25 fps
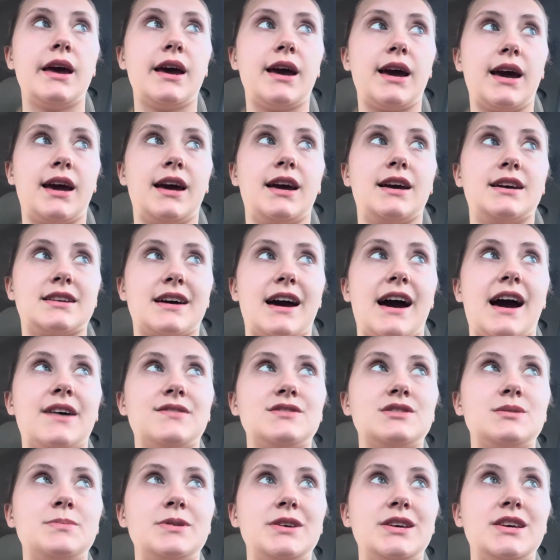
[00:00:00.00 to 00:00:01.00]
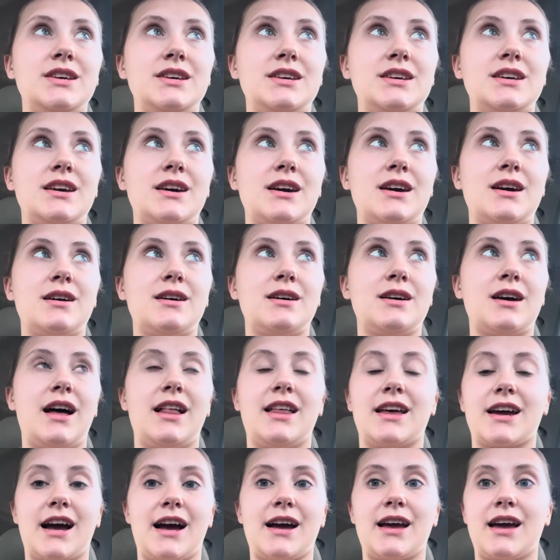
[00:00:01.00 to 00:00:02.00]
And I have to be,
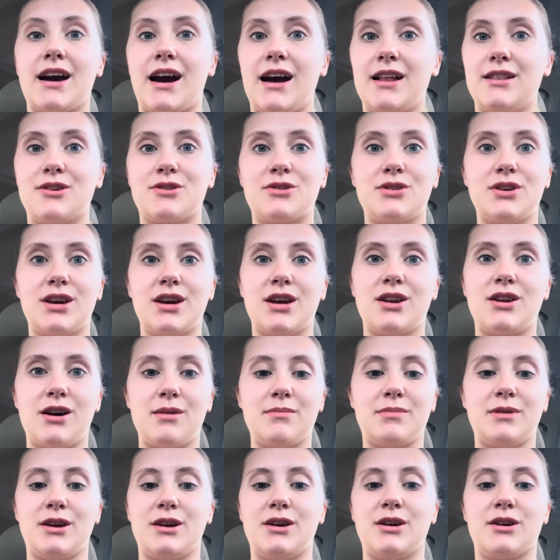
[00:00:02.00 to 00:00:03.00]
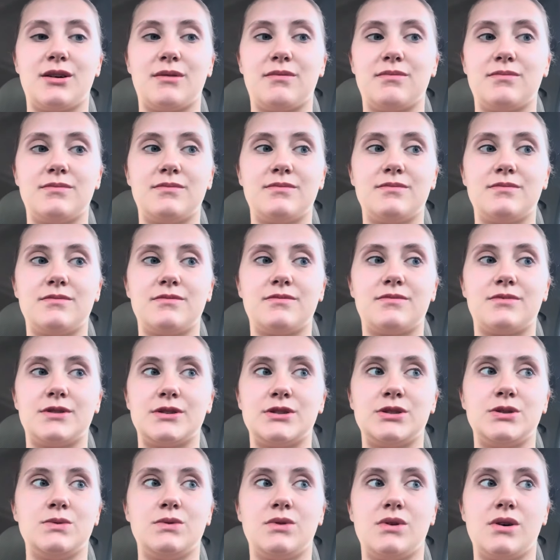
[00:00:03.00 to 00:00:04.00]
like, I, I literally cannot be here for
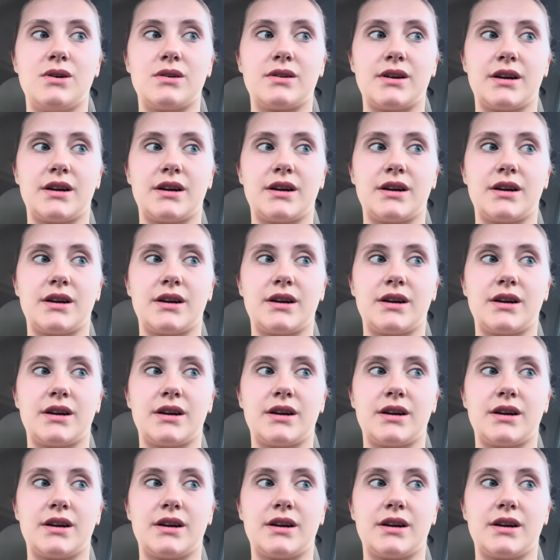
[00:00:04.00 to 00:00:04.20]
too long.